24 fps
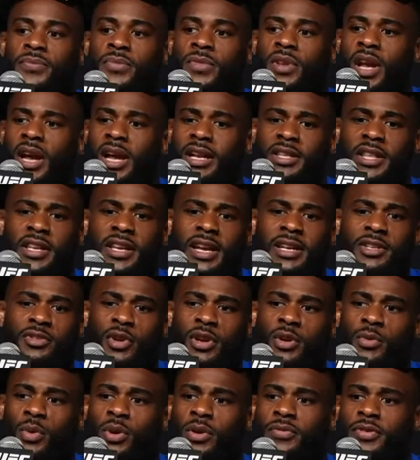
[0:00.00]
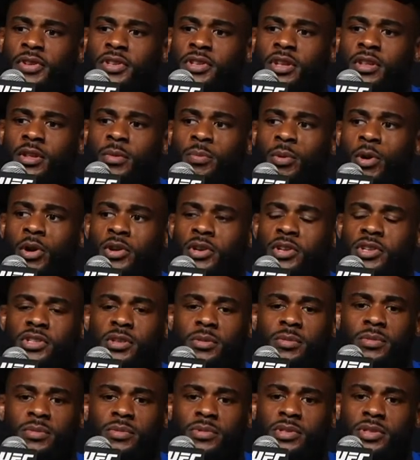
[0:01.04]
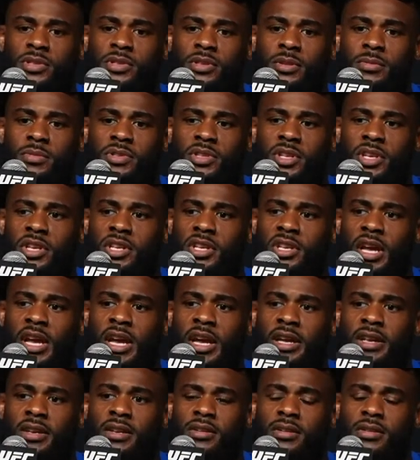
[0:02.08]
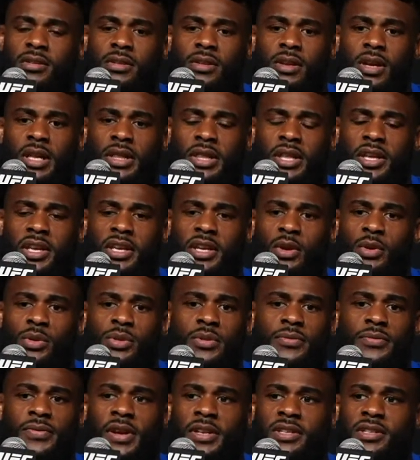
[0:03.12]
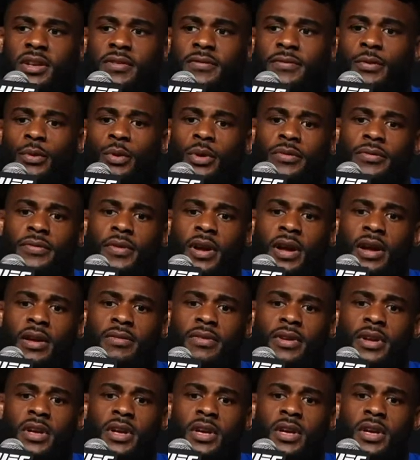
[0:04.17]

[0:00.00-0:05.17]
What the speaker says: I think I trained one of his other partners, some skinny guy. I think he also fights at 45.